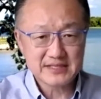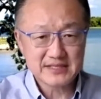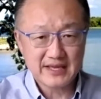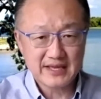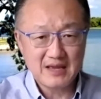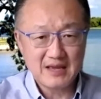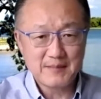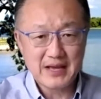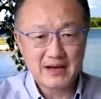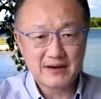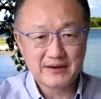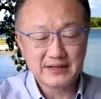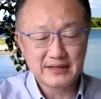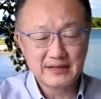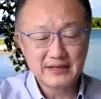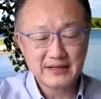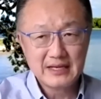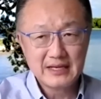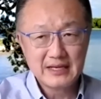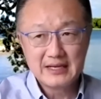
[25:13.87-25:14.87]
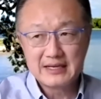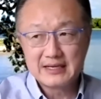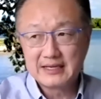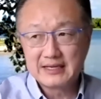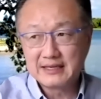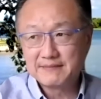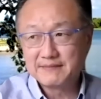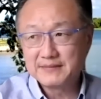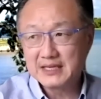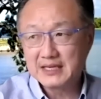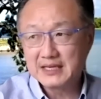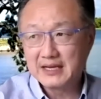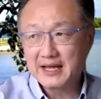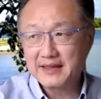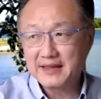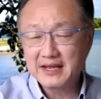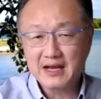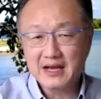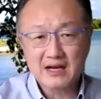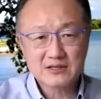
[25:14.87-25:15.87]
It came out in I
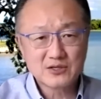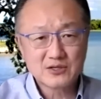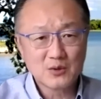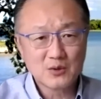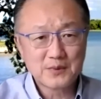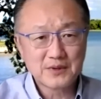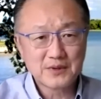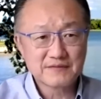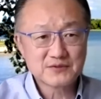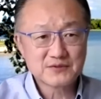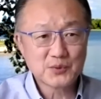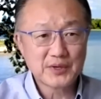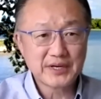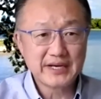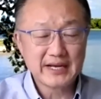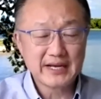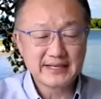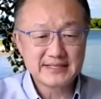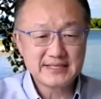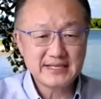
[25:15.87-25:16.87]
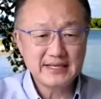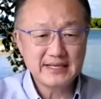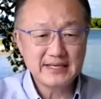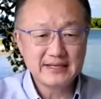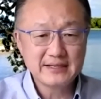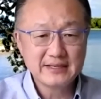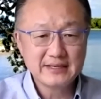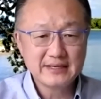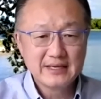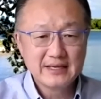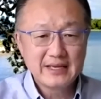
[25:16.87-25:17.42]
think October of 2019,